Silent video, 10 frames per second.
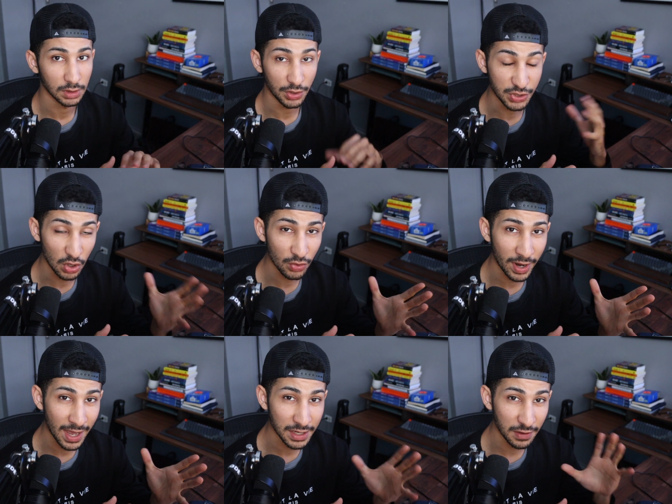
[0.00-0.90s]
On the other
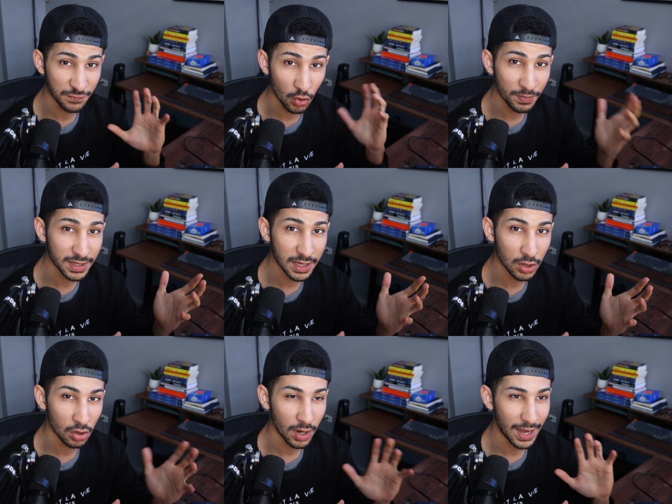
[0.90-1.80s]
hand, if you're a
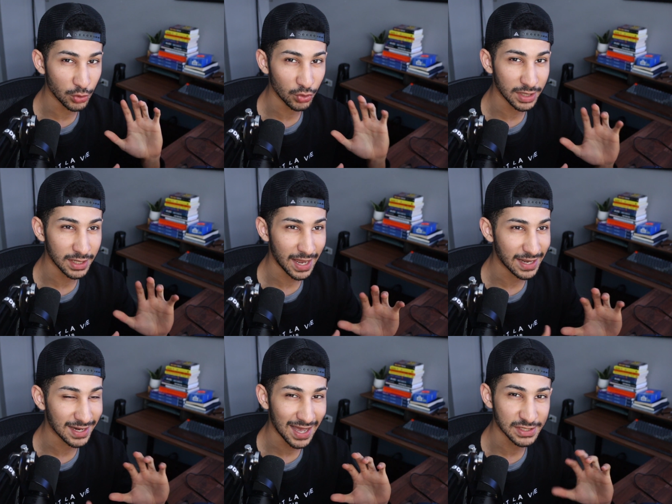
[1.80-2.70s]
beginner and you need a
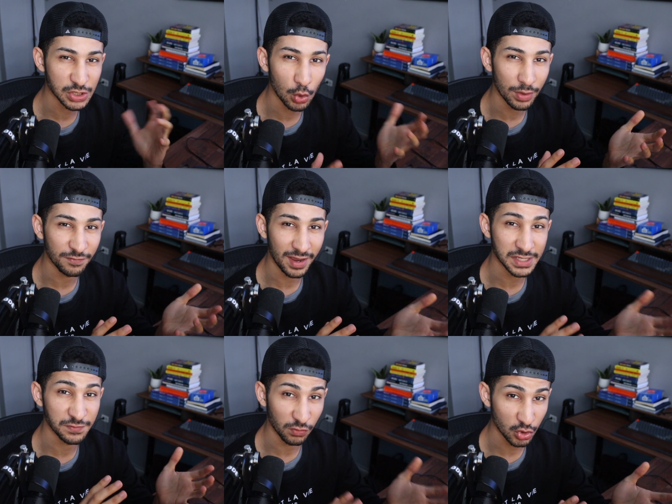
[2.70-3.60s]
not so
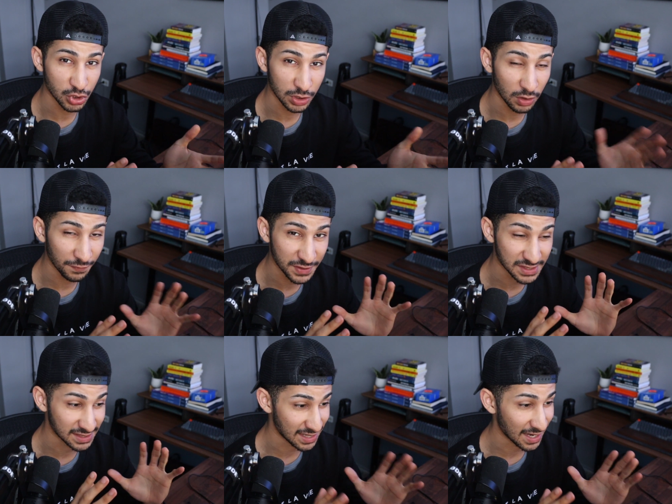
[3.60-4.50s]
advanced version of this
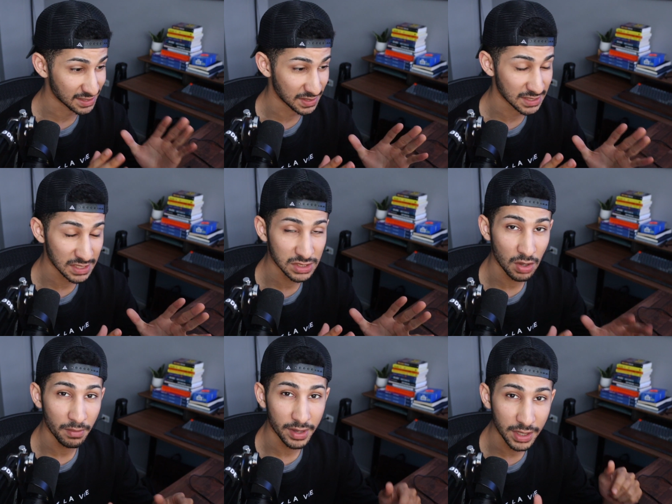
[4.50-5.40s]
exact same
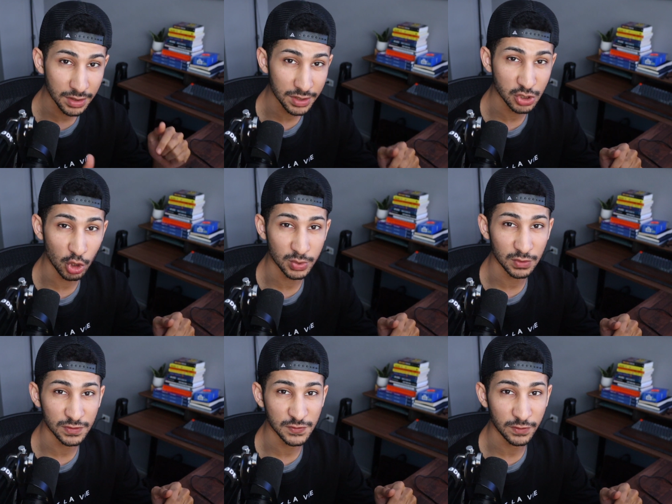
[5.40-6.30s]
system, in the description
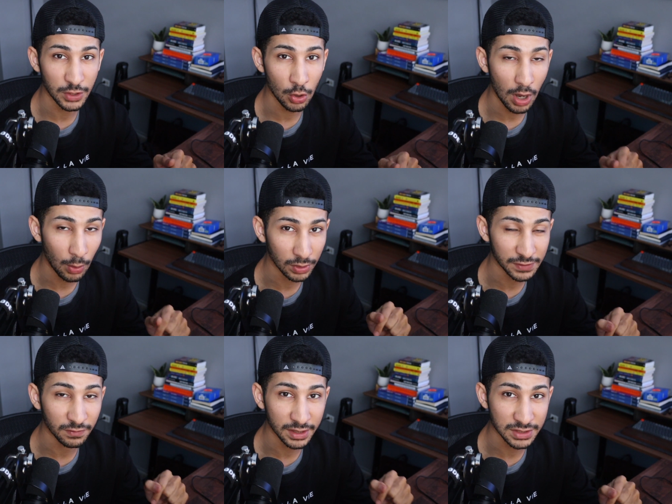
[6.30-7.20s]
of this video, I will
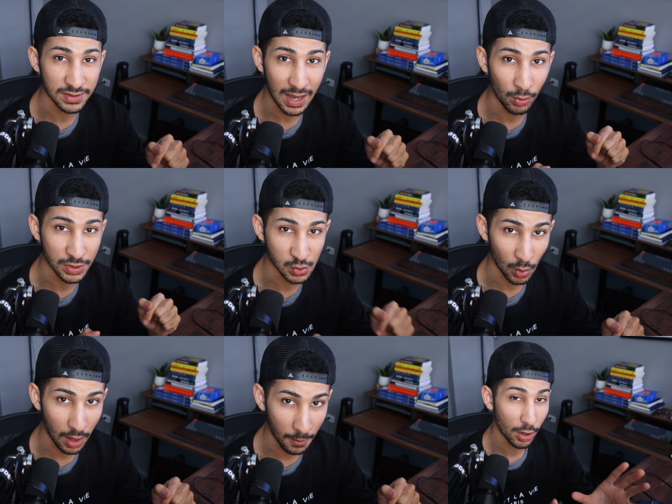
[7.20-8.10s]
leave a link to that one as
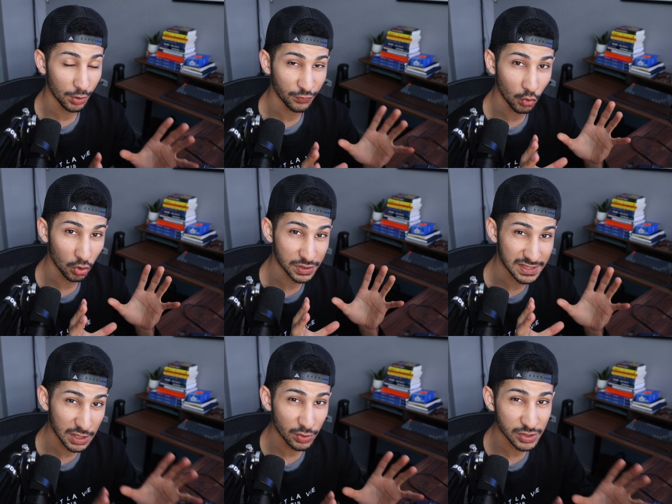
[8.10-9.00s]
well. Now, if you're a
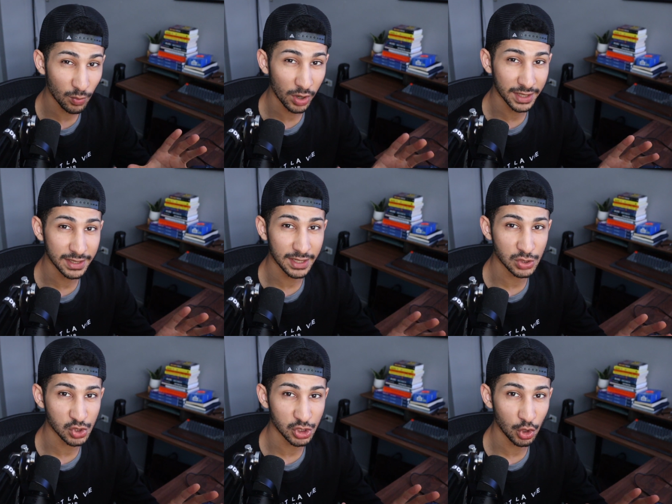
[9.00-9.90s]
serious marketing
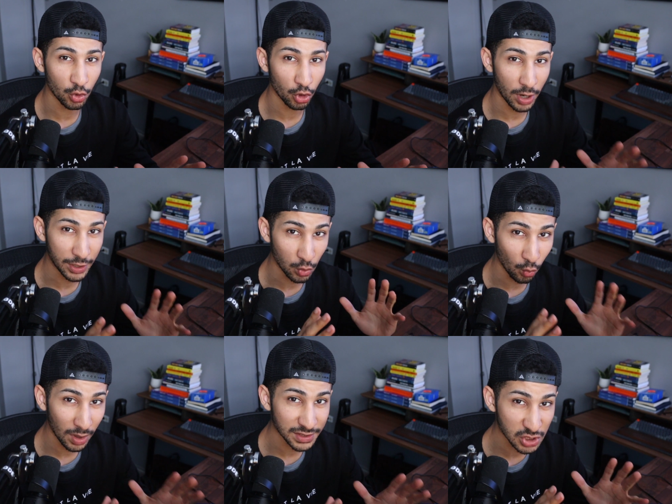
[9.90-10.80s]
agency owner and you
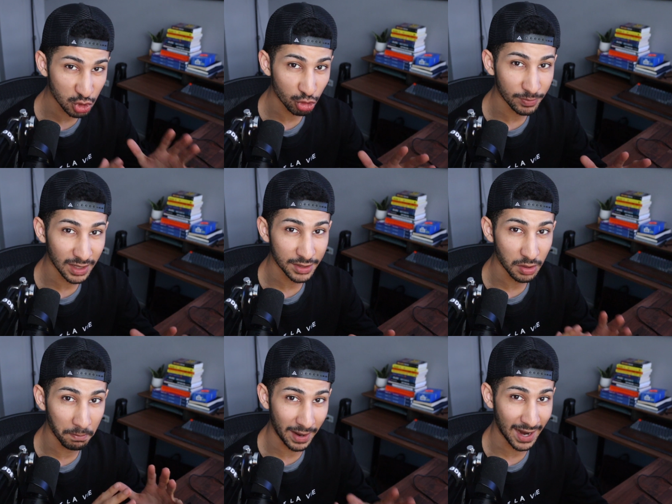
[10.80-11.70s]
want to streamline the
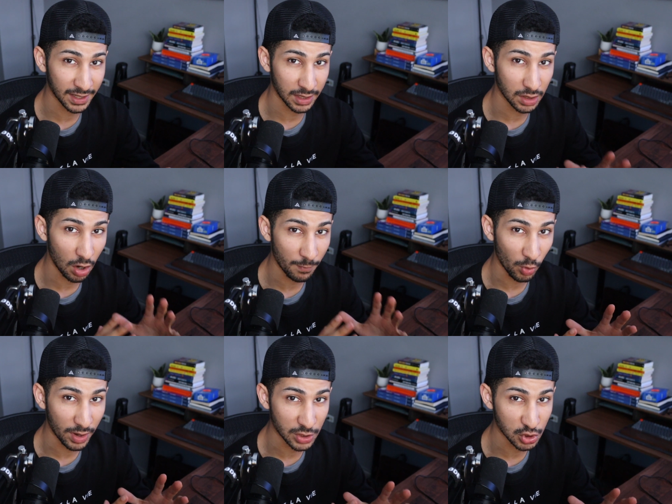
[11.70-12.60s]
back-end
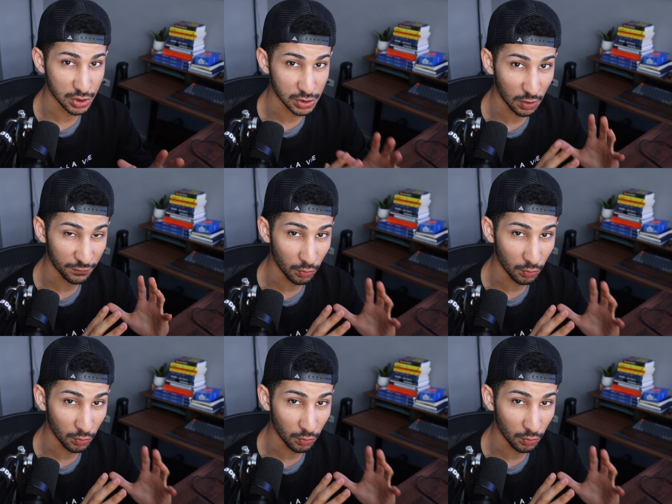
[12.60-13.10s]
operations of